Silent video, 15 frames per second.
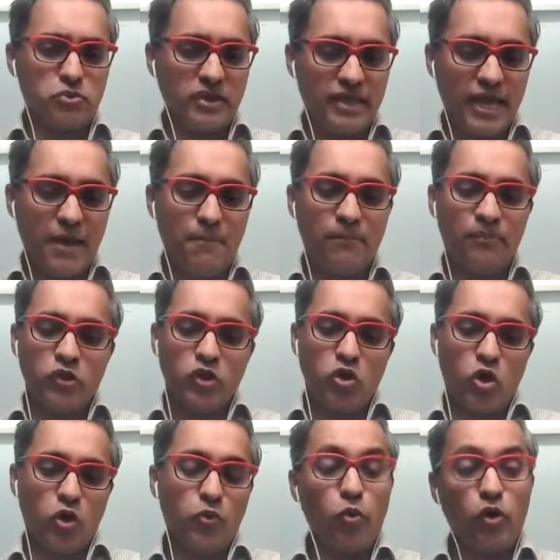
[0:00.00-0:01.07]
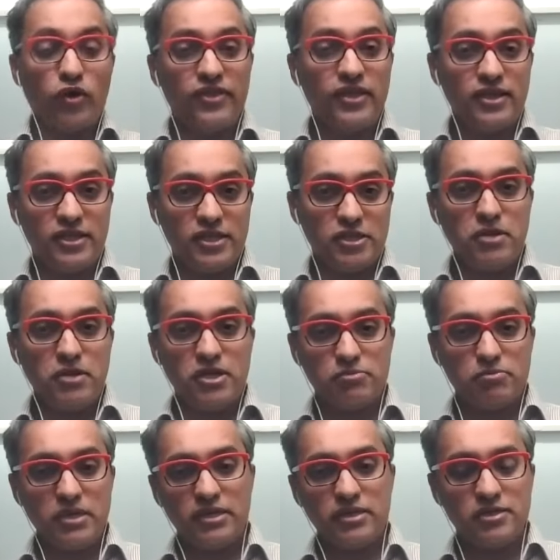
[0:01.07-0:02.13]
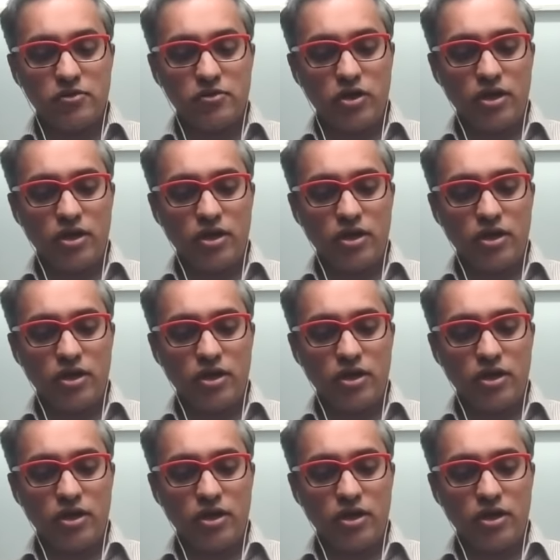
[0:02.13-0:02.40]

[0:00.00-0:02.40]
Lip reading: with them on what the disbursement,